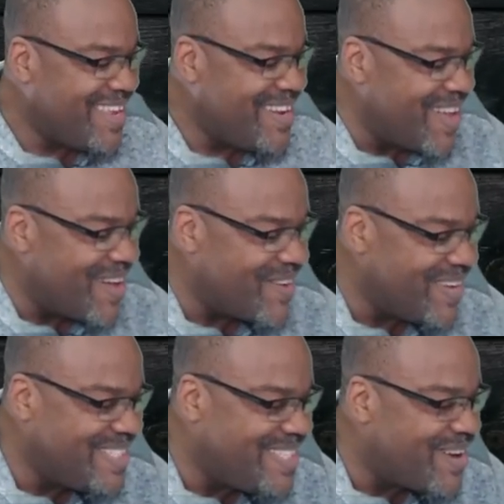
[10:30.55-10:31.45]

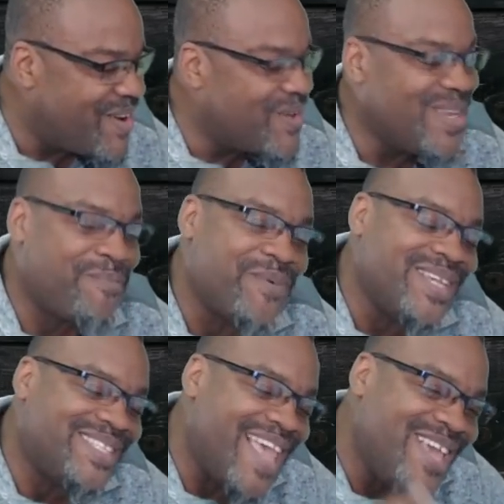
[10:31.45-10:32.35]
No, it's The Only
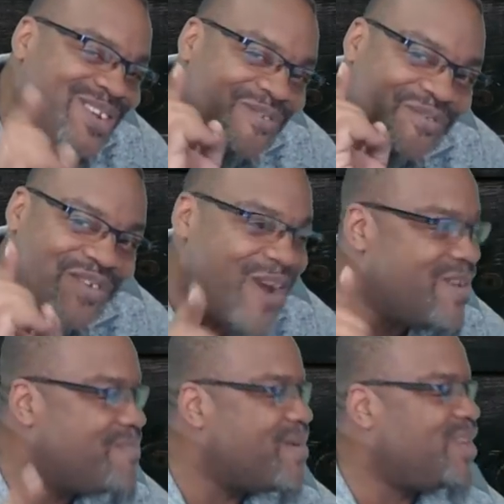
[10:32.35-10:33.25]
Priest. Thank you
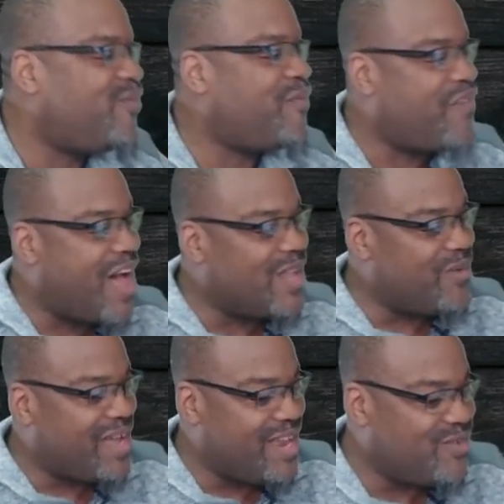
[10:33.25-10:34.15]
very much for
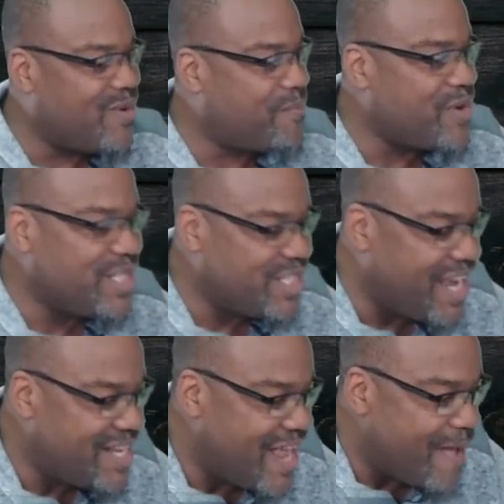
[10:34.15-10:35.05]
following. I do
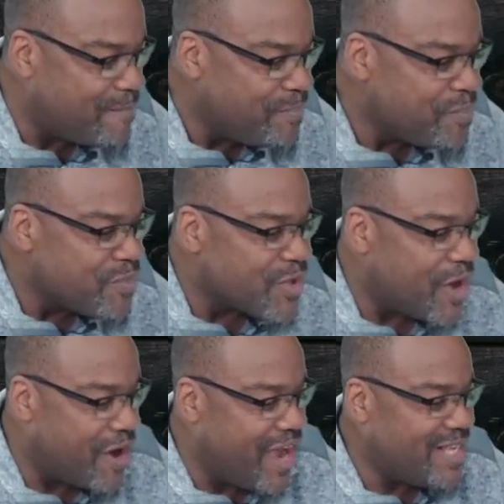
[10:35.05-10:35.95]
appreciate that.
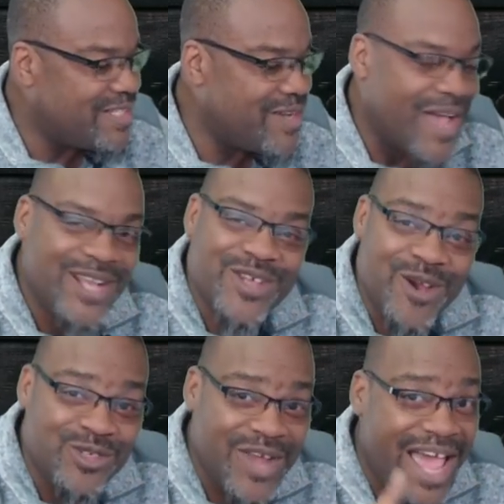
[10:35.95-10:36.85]
All right, so I
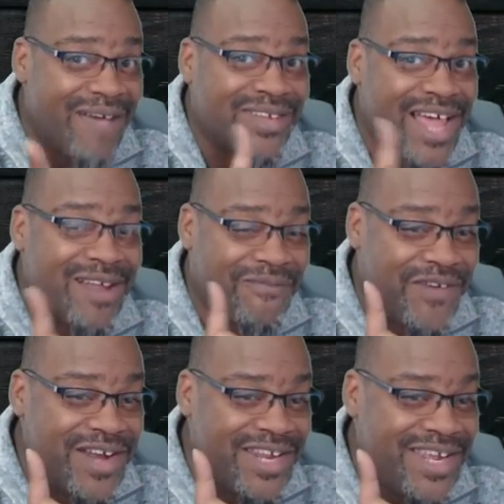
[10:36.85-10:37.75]
told you, I have a lot of
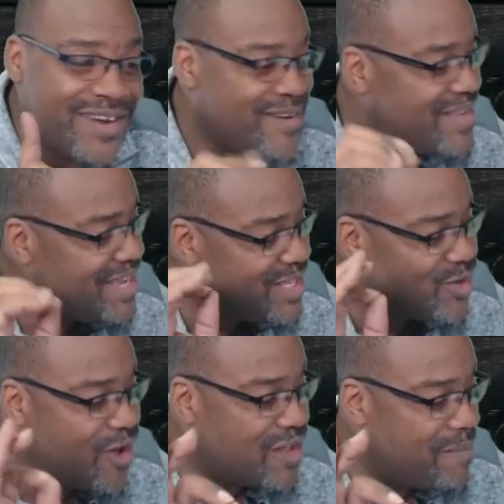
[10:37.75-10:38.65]
fun in here.
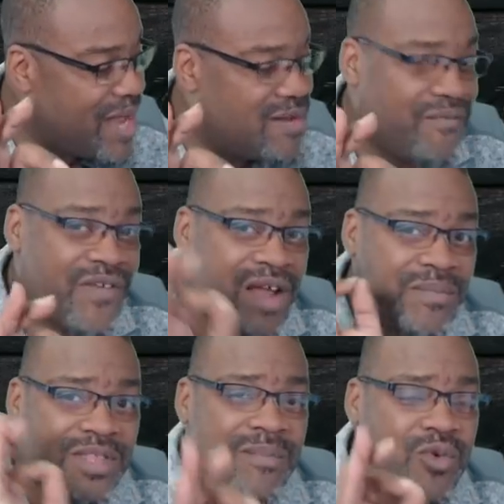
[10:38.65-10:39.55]
It's all about the
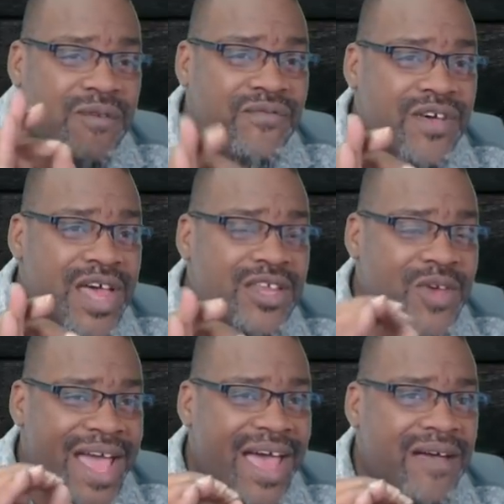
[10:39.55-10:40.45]
fun, but the more fun
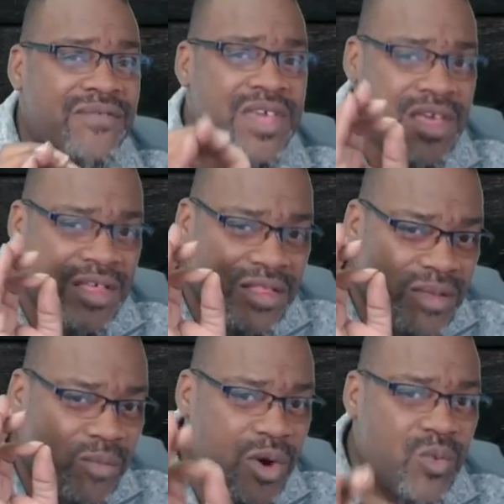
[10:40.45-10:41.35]
you have,
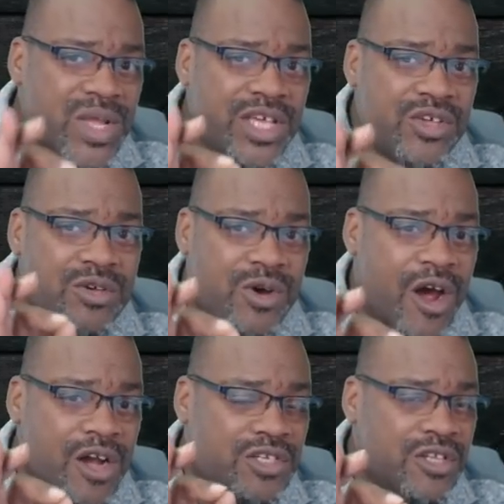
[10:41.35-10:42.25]
the more willing you
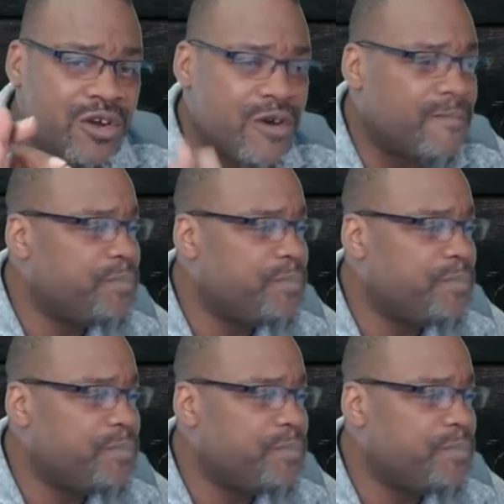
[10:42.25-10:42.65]
are to learn.